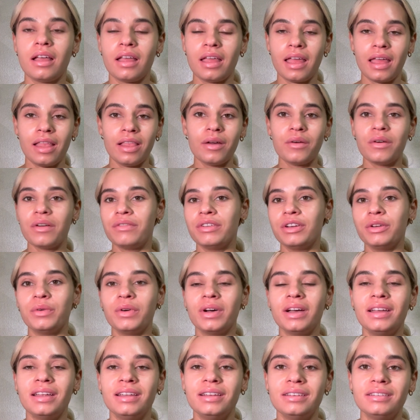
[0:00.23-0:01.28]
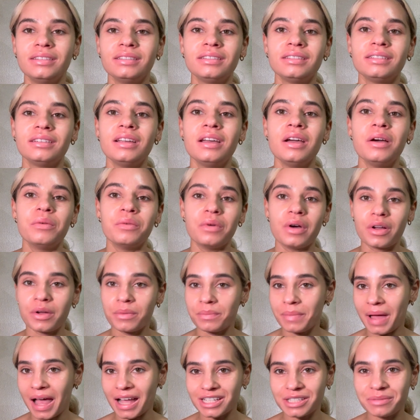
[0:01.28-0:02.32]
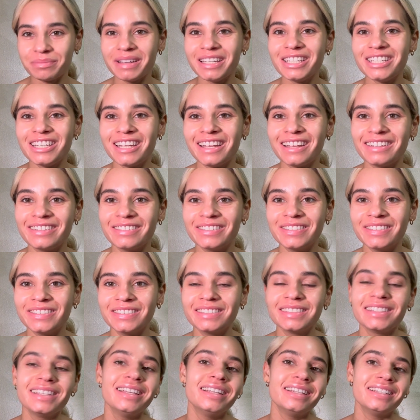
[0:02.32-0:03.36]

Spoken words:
Hello everyone, welcome back to my channel.